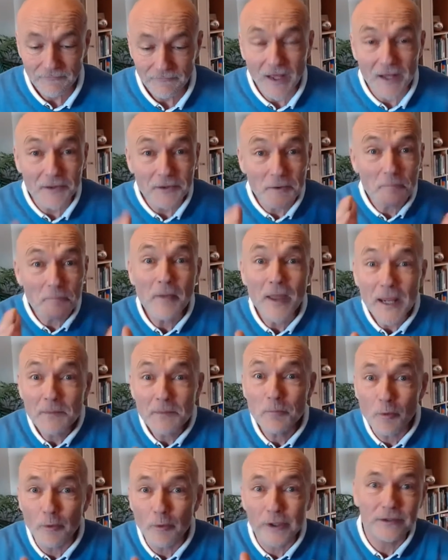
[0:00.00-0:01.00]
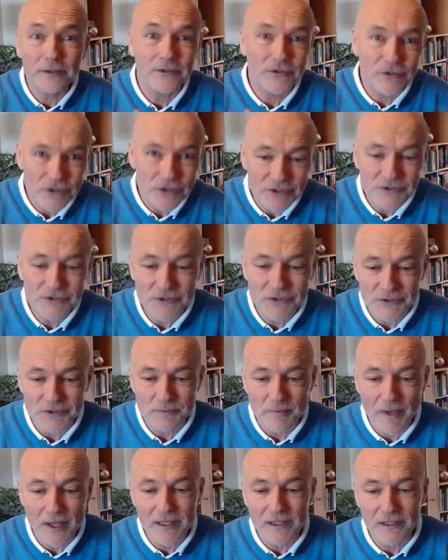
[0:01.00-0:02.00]
And the main point that Jesus is
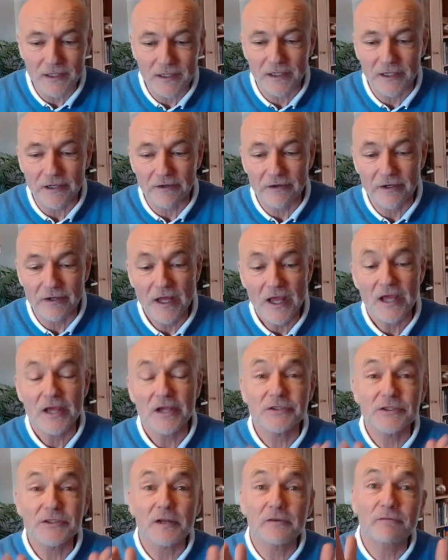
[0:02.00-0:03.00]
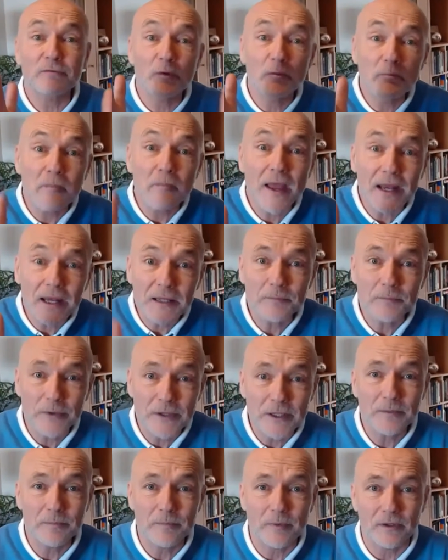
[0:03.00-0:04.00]
making here is that for many
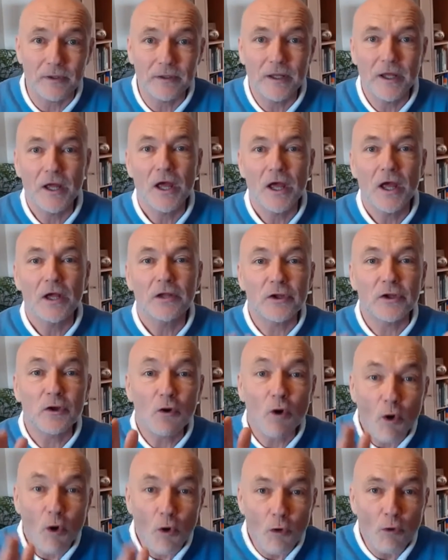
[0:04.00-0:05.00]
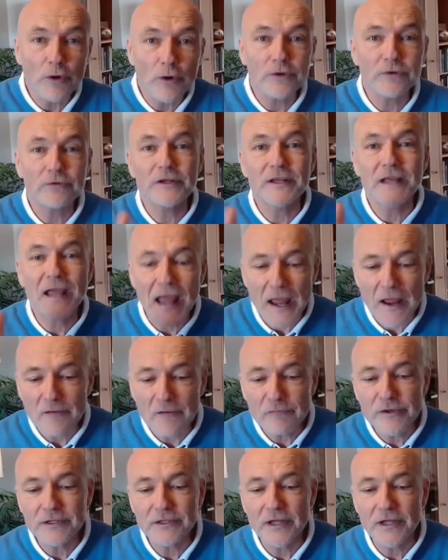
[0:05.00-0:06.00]
people, the ordinary
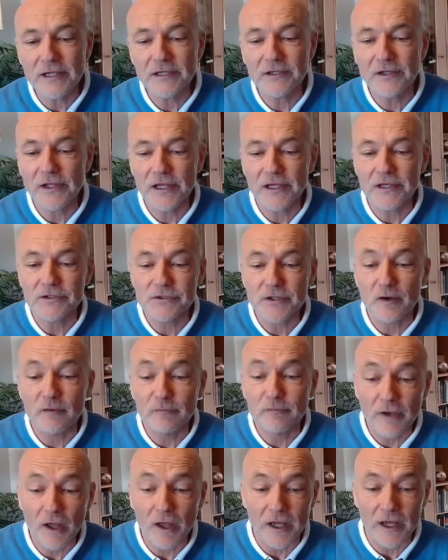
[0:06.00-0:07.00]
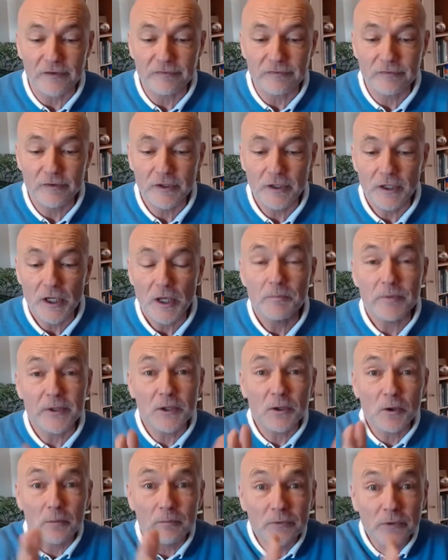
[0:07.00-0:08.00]
everyday things of life
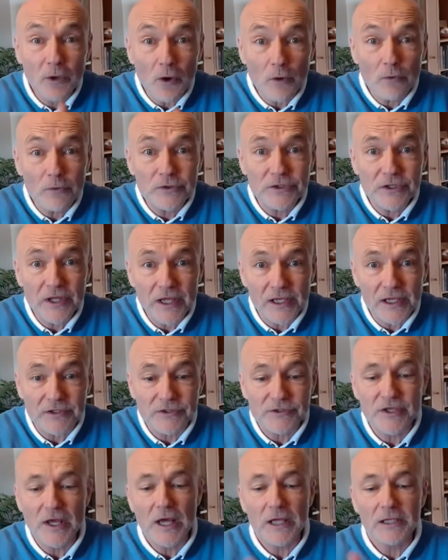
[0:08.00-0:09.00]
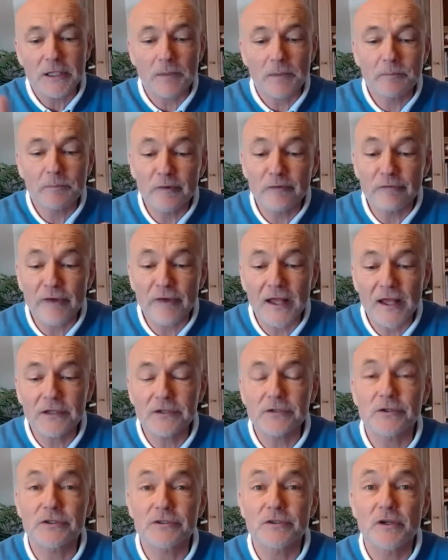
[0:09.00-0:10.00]
become those things that prevent
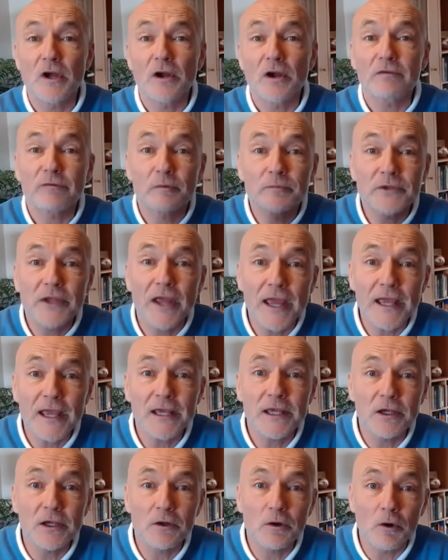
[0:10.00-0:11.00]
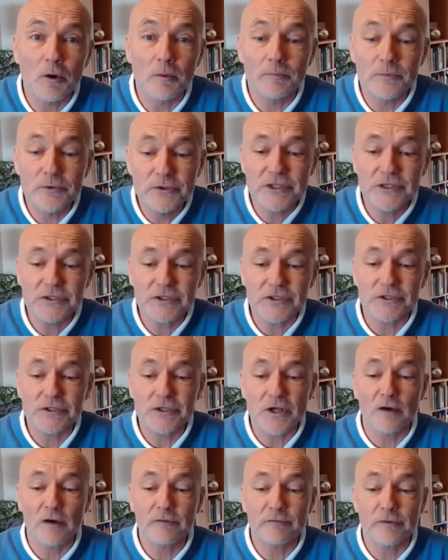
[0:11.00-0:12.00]
us from taking up Jesus'
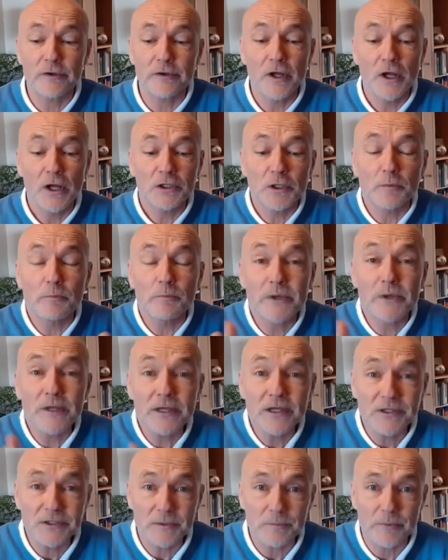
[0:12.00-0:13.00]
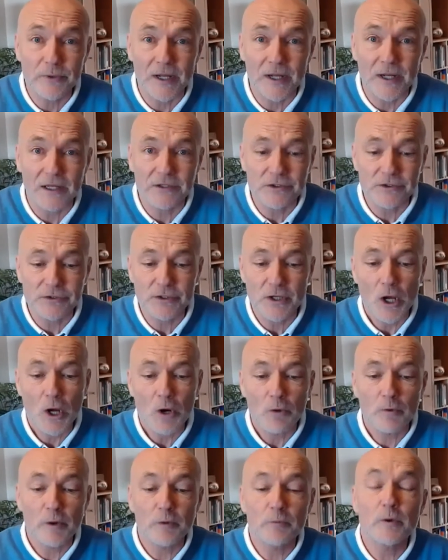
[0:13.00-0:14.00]
offer to be his apprentice,
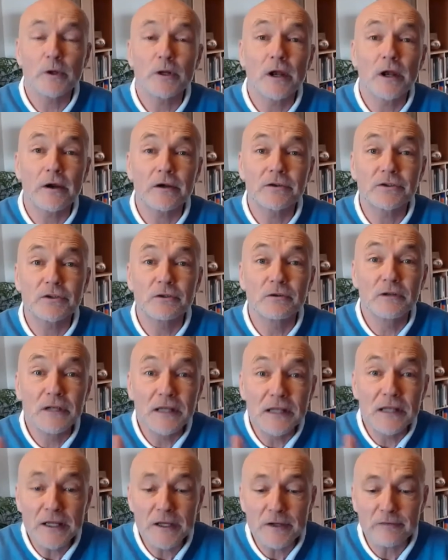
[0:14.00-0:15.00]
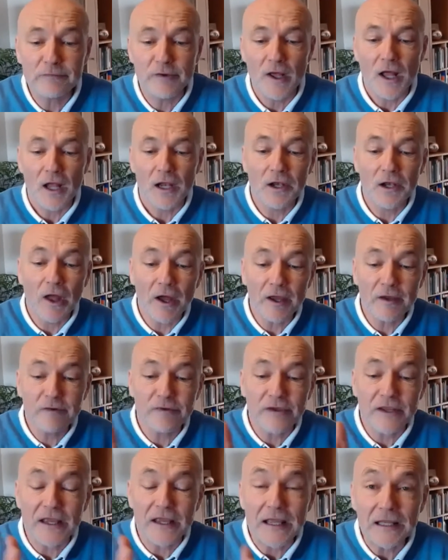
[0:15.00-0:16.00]
where we learn to live life
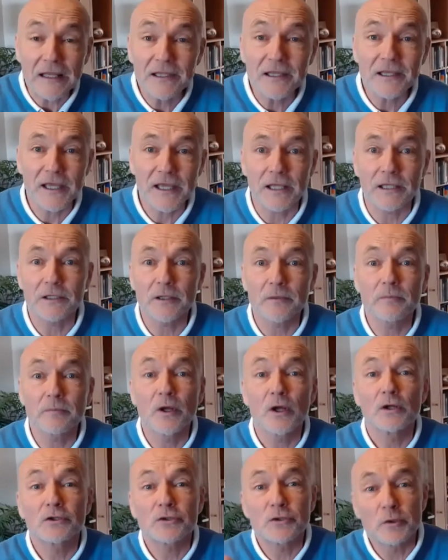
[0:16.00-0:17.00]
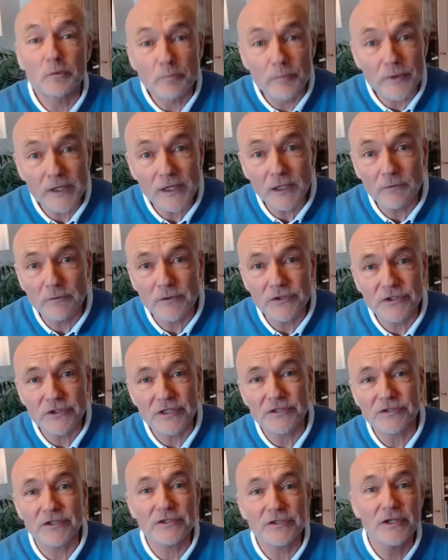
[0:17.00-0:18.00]
in the kingdom through being with
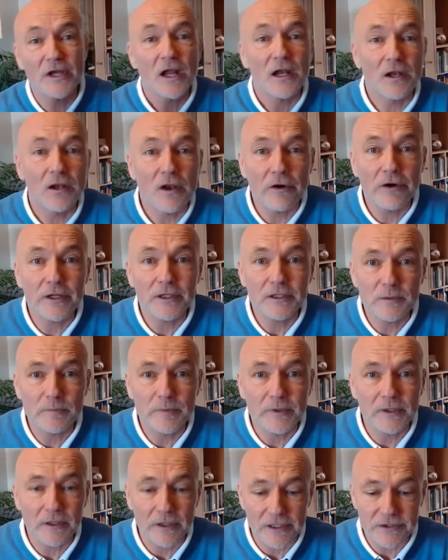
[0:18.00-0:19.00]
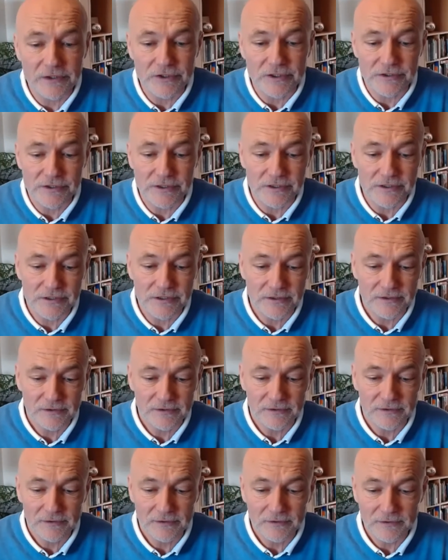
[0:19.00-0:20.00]
Jesus, learning to be like Jesus.
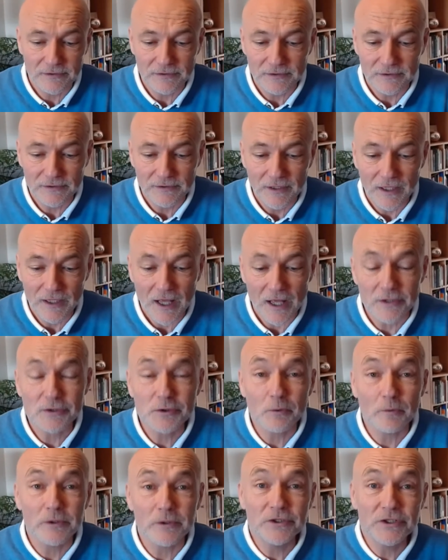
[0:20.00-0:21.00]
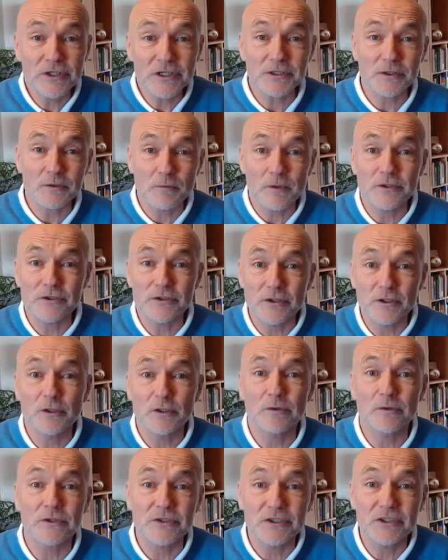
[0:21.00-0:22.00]
And so what Jesus wants to do
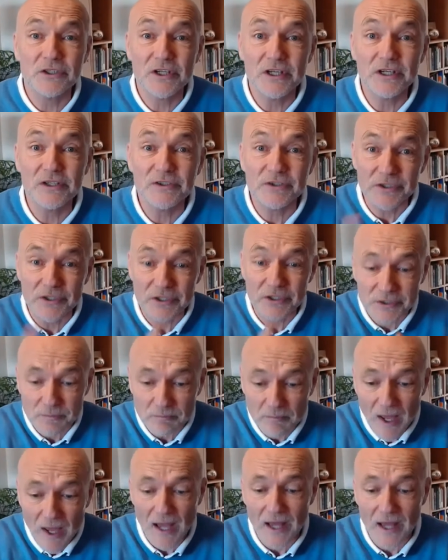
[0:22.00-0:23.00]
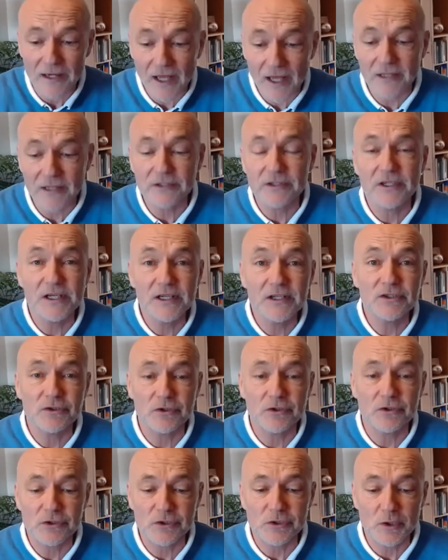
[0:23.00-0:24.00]
is teach this man and teach
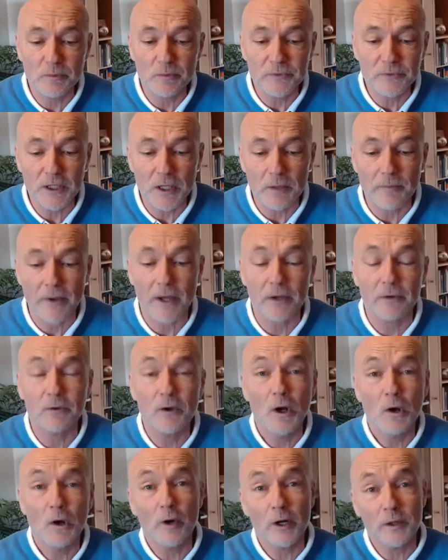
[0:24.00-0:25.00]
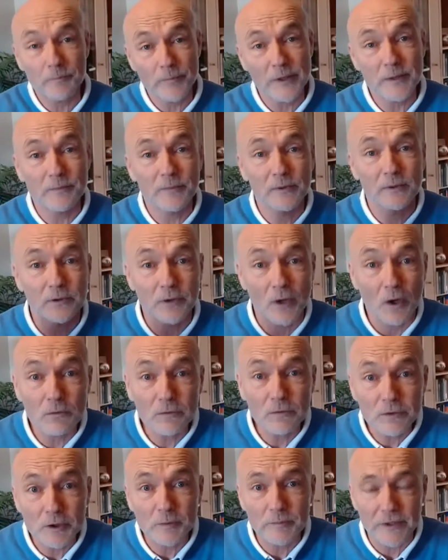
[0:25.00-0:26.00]
us something about why people
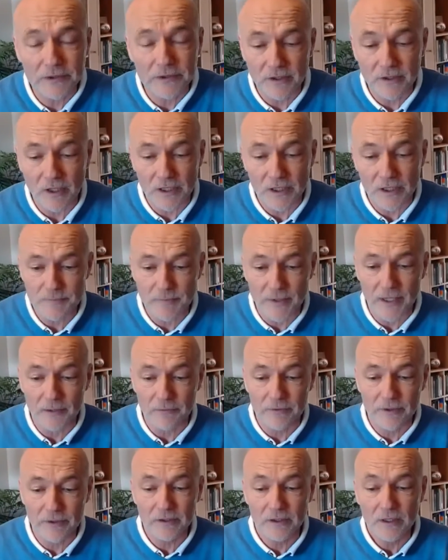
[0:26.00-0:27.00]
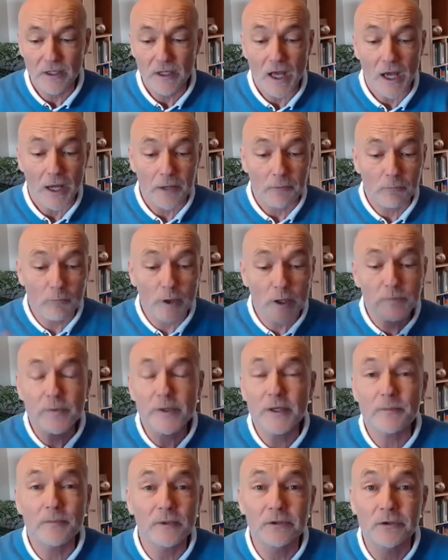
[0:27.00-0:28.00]
don't come into God's banquet and why
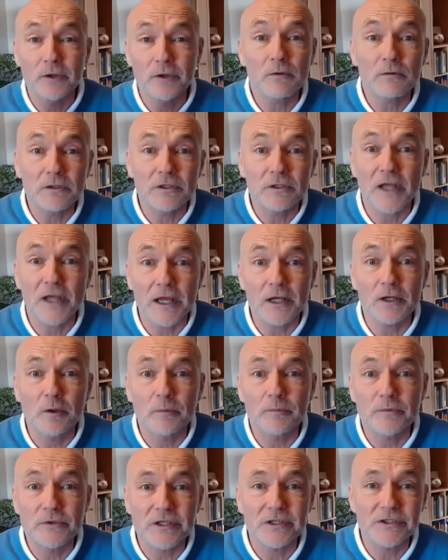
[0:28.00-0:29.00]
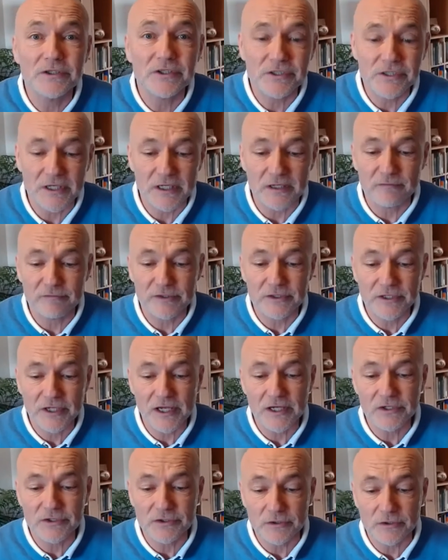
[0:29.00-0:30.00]
people don't take up Jesus'
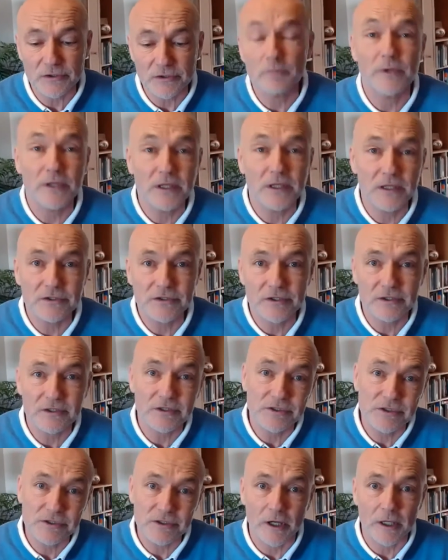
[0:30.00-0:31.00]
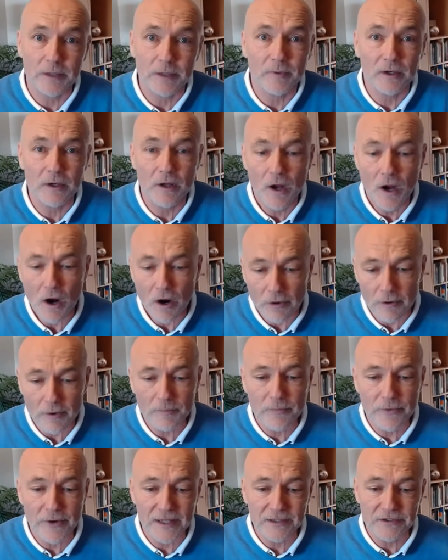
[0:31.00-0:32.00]
invitation to be his disciple or
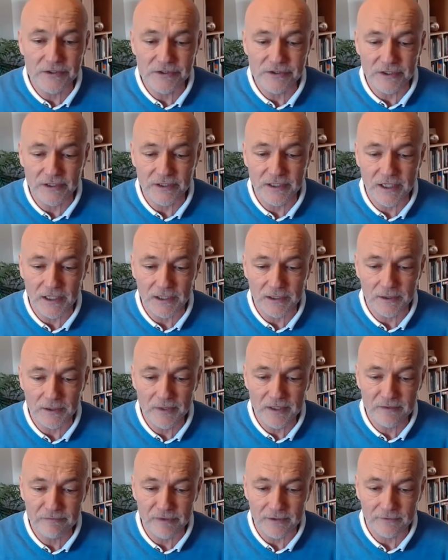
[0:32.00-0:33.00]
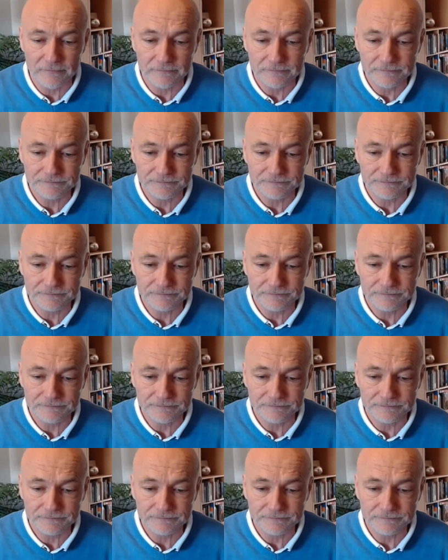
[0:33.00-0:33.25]
apprentice in kingdom living.